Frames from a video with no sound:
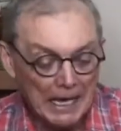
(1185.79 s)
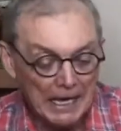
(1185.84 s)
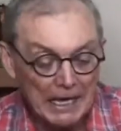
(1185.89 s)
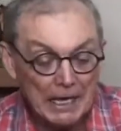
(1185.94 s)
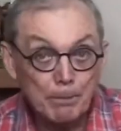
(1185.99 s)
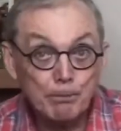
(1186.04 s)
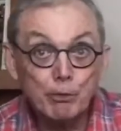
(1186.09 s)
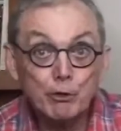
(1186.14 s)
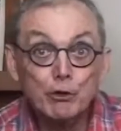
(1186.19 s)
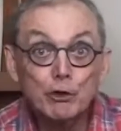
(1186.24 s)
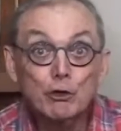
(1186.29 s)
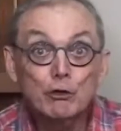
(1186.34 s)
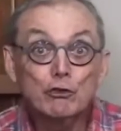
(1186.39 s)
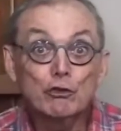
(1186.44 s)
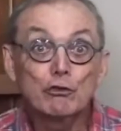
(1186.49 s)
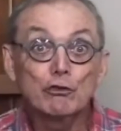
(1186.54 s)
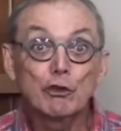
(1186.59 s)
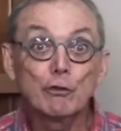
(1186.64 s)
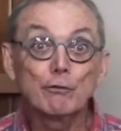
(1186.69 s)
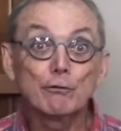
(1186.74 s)
He
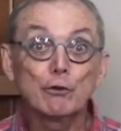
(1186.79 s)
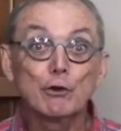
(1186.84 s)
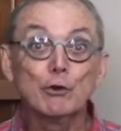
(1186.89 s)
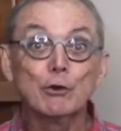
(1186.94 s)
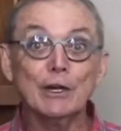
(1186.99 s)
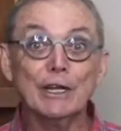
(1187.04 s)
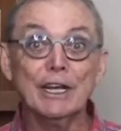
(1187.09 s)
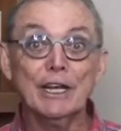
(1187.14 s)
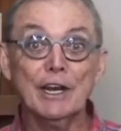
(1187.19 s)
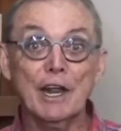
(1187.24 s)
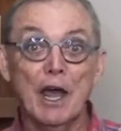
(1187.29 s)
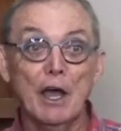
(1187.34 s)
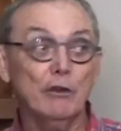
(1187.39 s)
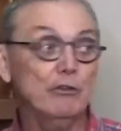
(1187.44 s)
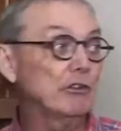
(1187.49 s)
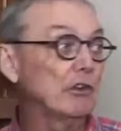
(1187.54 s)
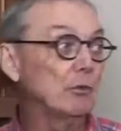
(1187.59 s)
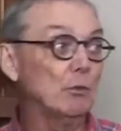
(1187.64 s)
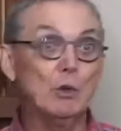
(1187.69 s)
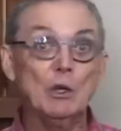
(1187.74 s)
produces the fruit in
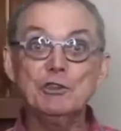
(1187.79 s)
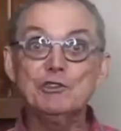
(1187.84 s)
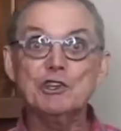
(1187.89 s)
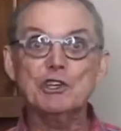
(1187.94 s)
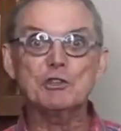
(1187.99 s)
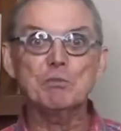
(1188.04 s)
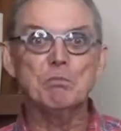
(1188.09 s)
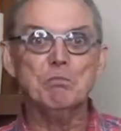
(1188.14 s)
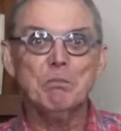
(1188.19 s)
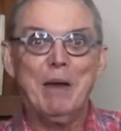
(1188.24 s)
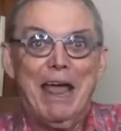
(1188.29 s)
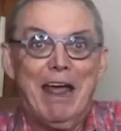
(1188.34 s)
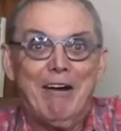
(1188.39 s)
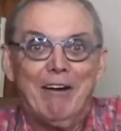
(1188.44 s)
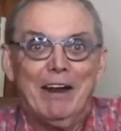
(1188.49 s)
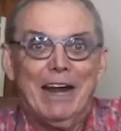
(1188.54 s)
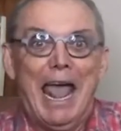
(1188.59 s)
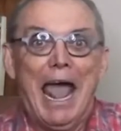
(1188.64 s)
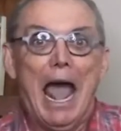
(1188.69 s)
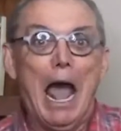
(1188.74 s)
us and we just
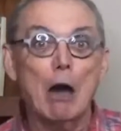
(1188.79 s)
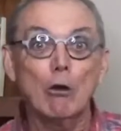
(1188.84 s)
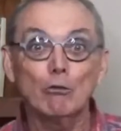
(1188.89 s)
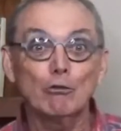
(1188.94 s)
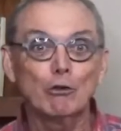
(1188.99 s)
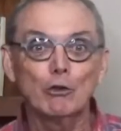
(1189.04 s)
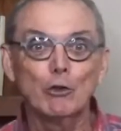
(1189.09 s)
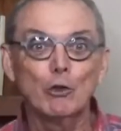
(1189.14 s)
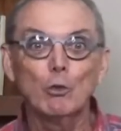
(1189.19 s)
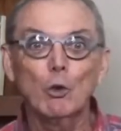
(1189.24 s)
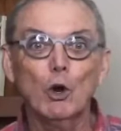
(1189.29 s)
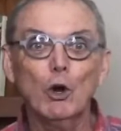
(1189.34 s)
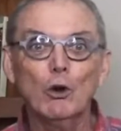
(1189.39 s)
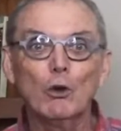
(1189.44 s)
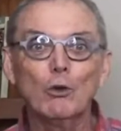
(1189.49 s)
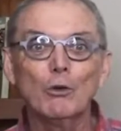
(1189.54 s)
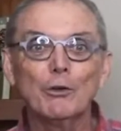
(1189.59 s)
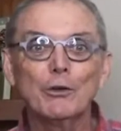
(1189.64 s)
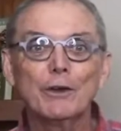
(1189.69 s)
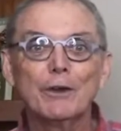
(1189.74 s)
bear it out to the
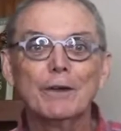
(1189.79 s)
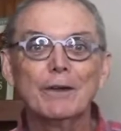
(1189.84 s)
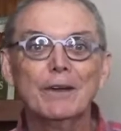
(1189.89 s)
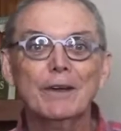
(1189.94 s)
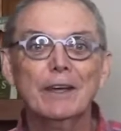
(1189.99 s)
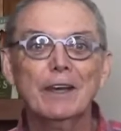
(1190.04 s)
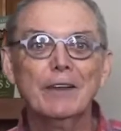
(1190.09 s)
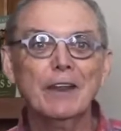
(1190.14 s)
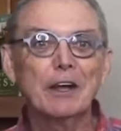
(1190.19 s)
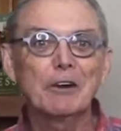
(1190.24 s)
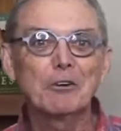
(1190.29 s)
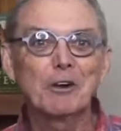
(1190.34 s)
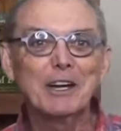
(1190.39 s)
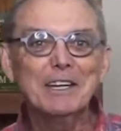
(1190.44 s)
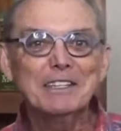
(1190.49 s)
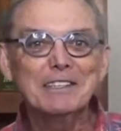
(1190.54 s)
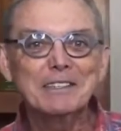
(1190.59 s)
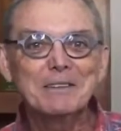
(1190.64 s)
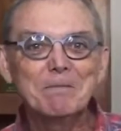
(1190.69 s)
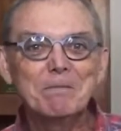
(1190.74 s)
world. Isn't that
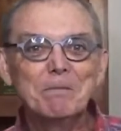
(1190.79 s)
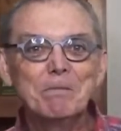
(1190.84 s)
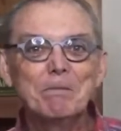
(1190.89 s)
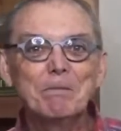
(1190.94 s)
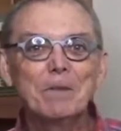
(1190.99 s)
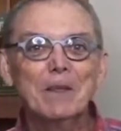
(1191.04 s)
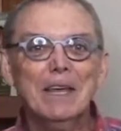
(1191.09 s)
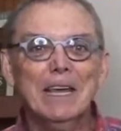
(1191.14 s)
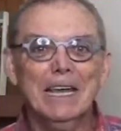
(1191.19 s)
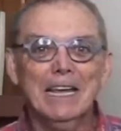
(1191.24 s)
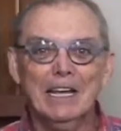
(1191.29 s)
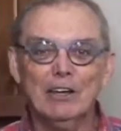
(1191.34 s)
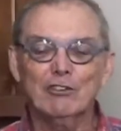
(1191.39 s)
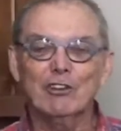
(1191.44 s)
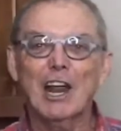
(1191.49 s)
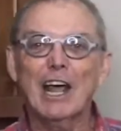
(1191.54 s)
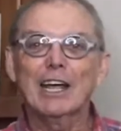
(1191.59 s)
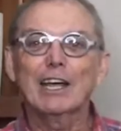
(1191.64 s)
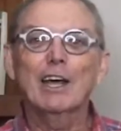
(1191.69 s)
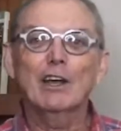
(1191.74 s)
great?
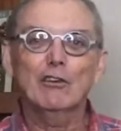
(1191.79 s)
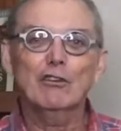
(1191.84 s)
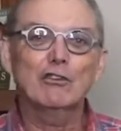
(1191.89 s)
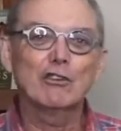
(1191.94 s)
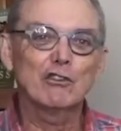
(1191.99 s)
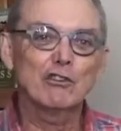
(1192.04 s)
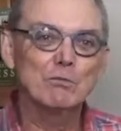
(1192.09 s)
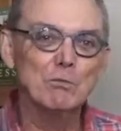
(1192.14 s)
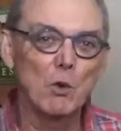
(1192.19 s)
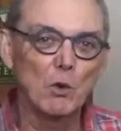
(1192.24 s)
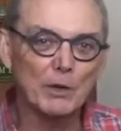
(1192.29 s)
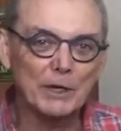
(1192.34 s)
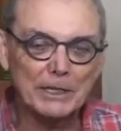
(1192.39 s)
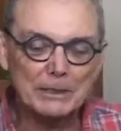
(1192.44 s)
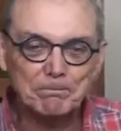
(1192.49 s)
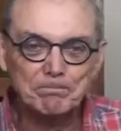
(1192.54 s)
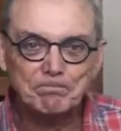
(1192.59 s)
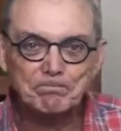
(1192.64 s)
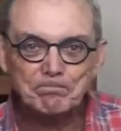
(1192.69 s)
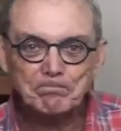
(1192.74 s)
It's like us this
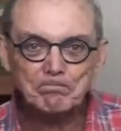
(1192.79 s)
morning.